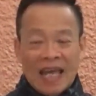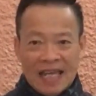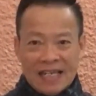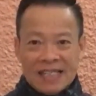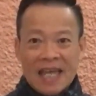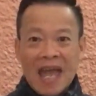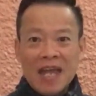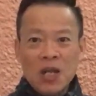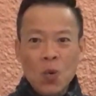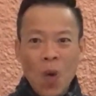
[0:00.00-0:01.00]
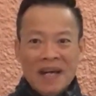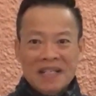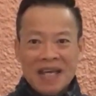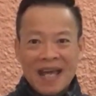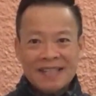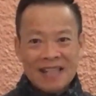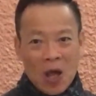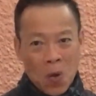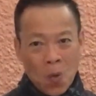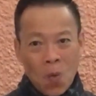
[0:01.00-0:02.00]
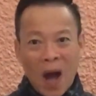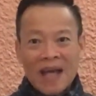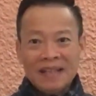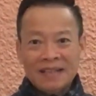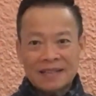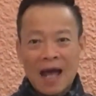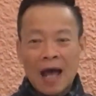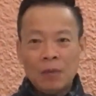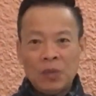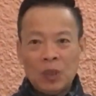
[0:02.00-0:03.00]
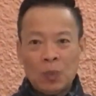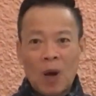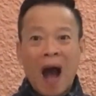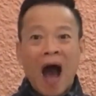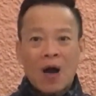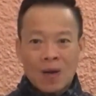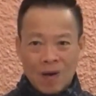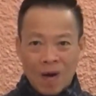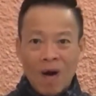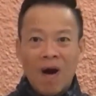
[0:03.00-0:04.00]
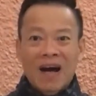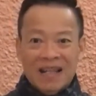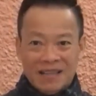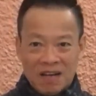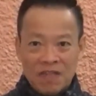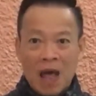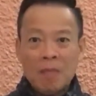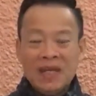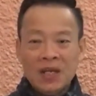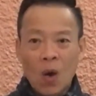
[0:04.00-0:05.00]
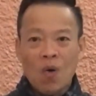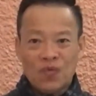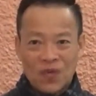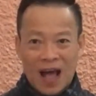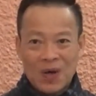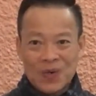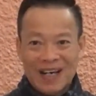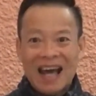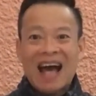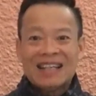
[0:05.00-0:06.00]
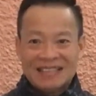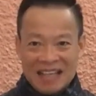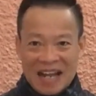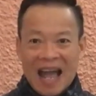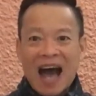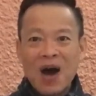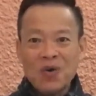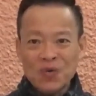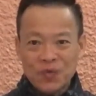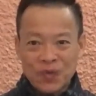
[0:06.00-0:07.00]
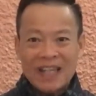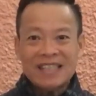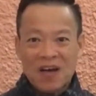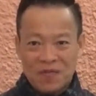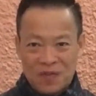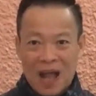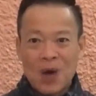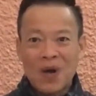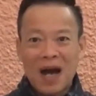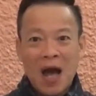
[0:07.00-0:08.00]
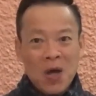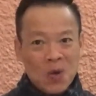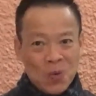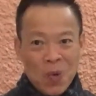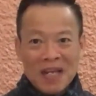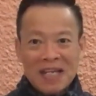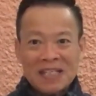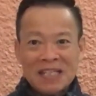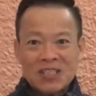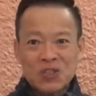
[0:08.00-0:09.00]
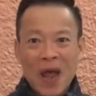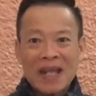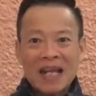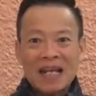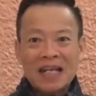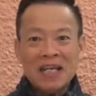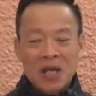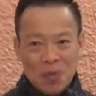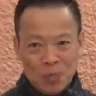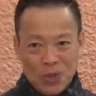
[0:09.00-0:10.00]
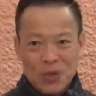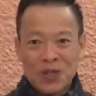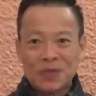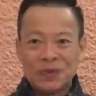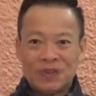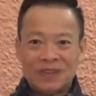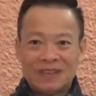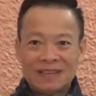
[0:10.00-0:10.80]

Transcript: It is anyone guess why the Thai people call the flamingo flower the cow face flower when it is strikingly beautiful.